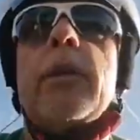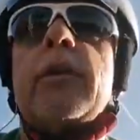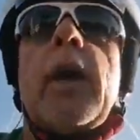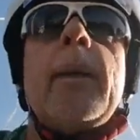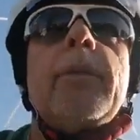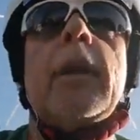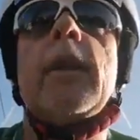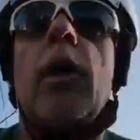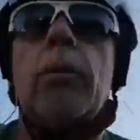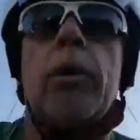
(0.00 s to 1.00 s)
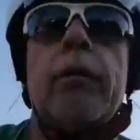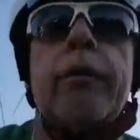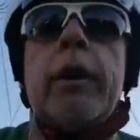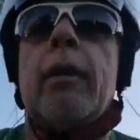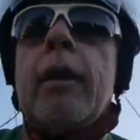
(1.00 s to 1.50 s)
the same thing that I want to
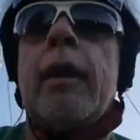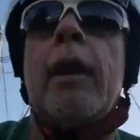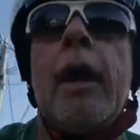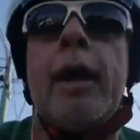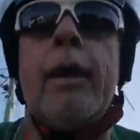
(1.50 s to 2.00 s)
feel and